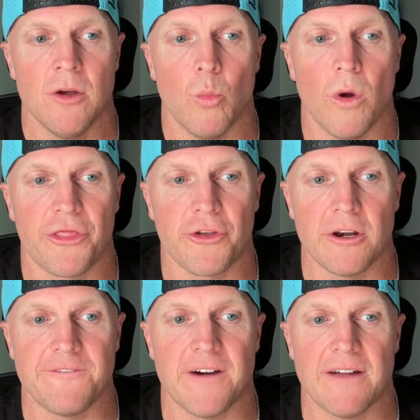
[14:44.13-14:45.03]

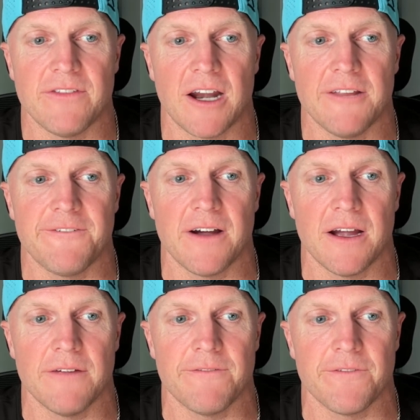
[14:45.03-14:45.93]

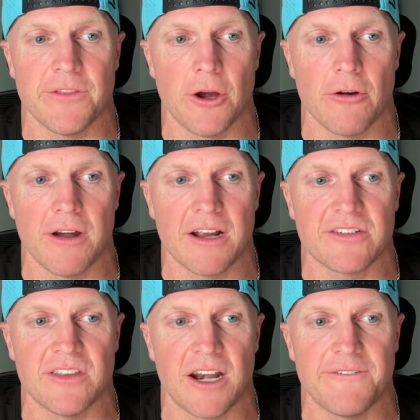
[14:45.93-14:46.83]
135.95 for the RX,
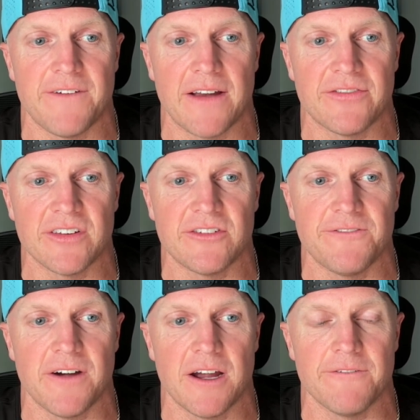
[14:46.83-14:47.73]

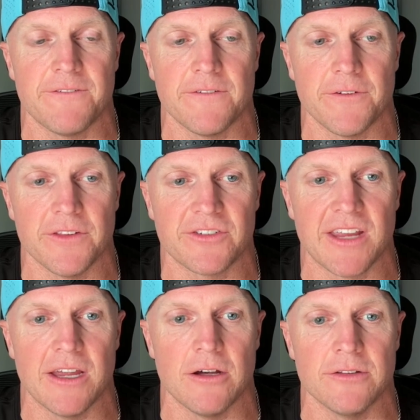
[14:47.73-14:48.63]
95.65 for the
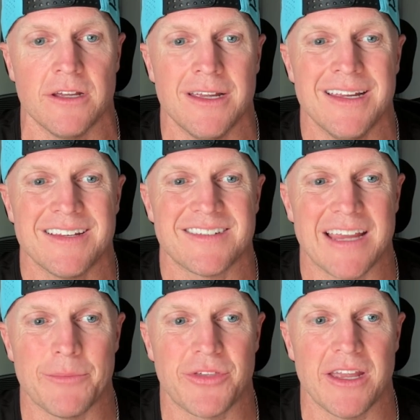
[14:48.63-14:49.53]
scaled,
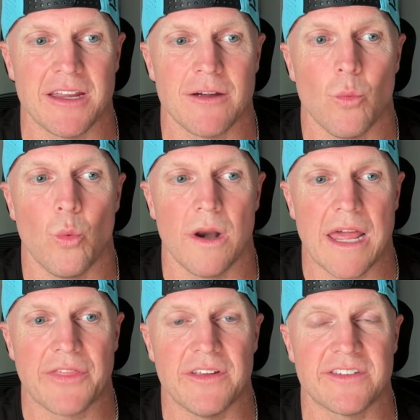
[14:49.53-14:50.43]
Same thing. One
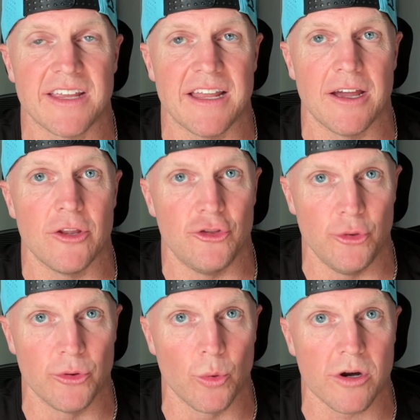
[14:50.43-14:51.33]
athlete's going to do
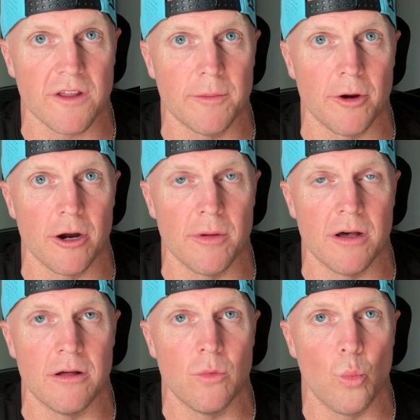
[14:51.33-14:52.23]
the work on the
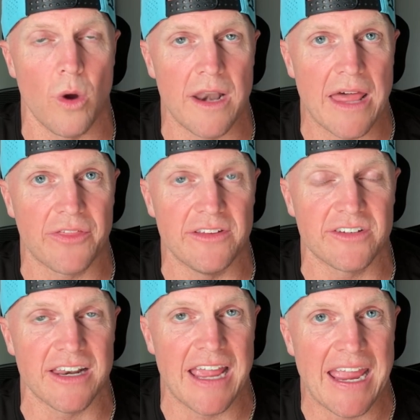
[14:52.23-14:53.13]
barbell. One athlete's
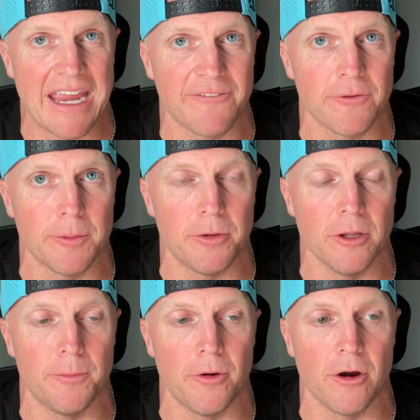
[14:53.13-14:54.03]
going to hang from the
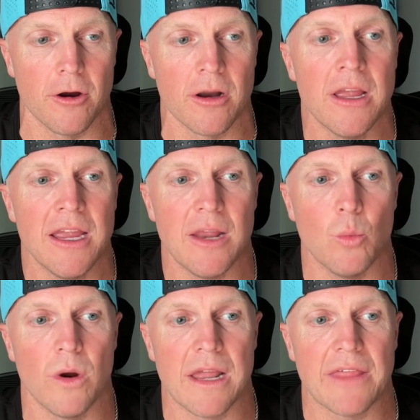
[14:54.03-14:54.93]
pull-up bar, and
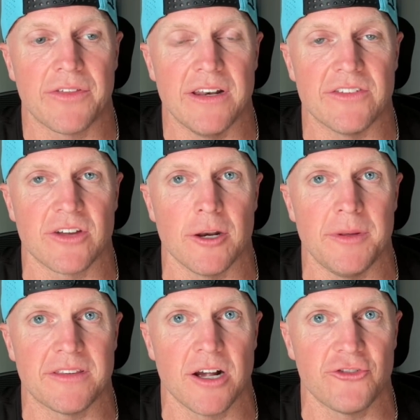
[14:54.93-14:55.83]
one athlete is going to be
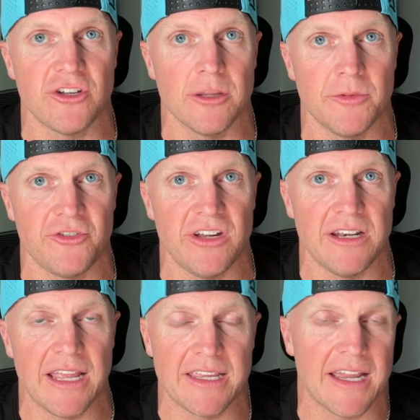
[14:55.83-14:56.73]
touching the machine,
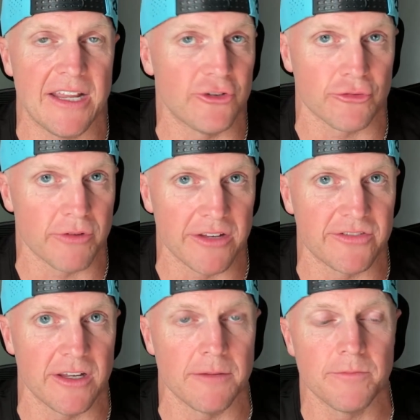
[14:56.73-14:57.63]
AKA just
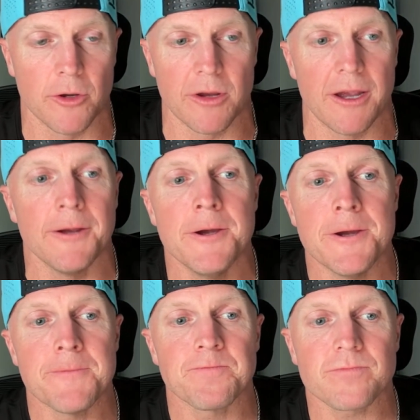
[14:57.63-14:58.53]
resting. Okay.
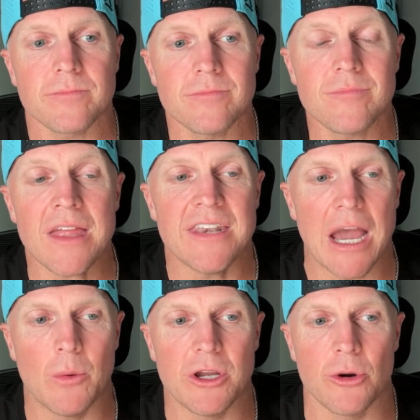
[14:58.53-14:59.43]
Now
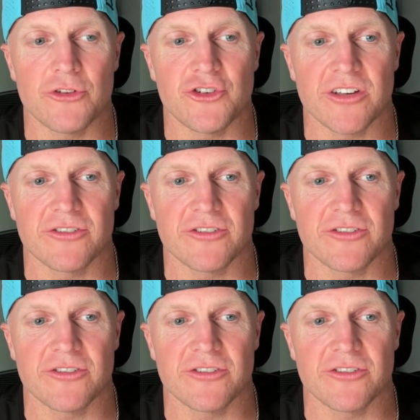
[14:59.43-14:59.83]
we go to chest to